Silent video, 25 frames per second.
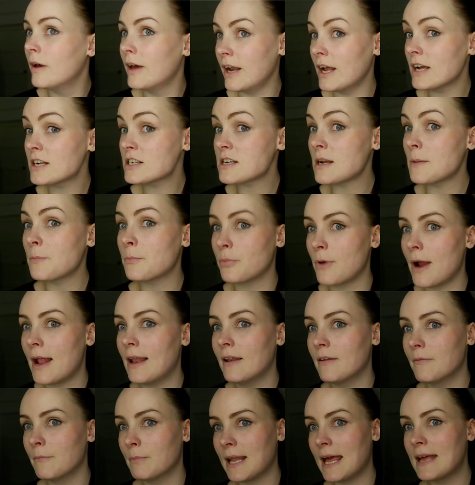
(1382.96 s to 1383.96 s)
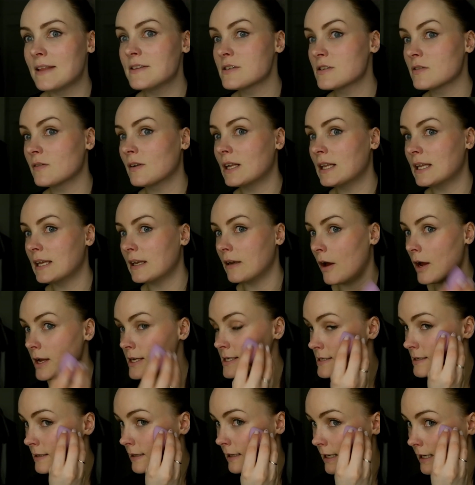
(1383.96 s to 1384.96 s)
It actually blends really
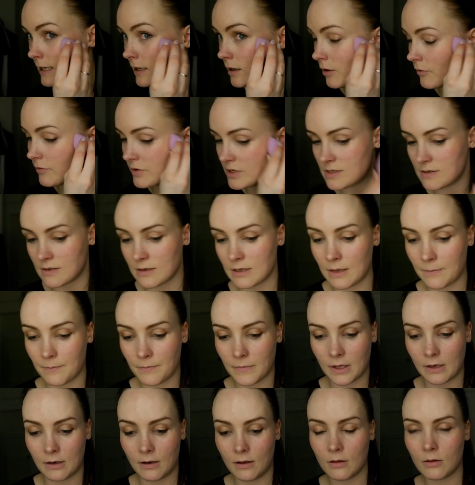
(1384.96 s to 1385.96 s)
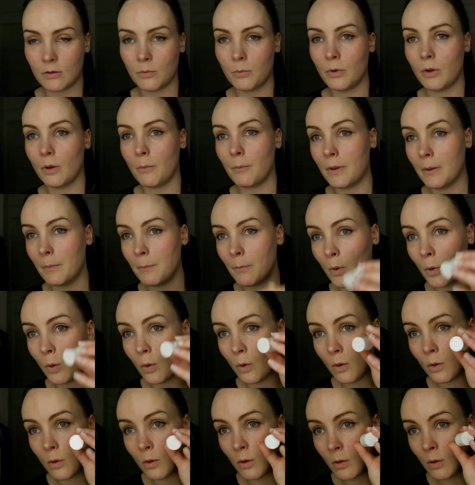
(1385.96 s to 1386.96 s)
nicely. Obviously I need to put a bit
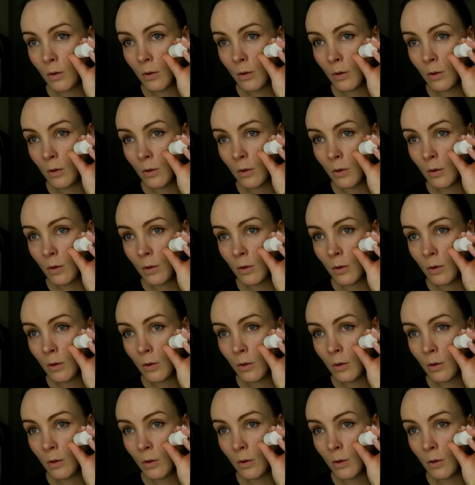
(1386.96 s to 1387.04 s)
more